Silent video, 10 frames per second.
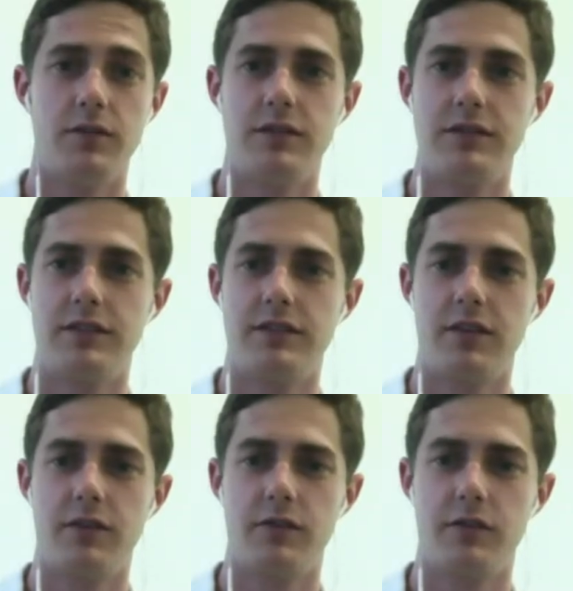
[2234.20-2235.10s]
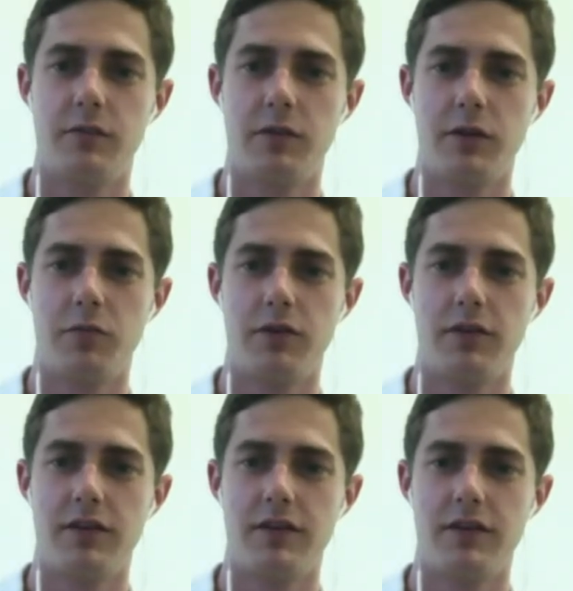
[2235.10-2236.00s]
is this also something you put in
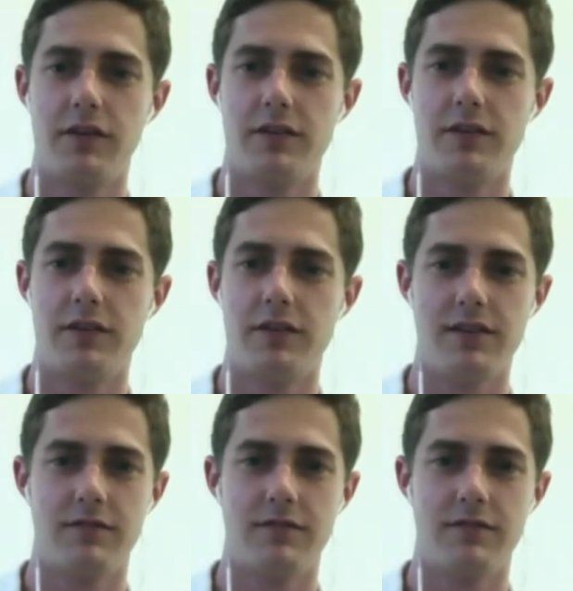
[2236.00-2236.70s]
the chat?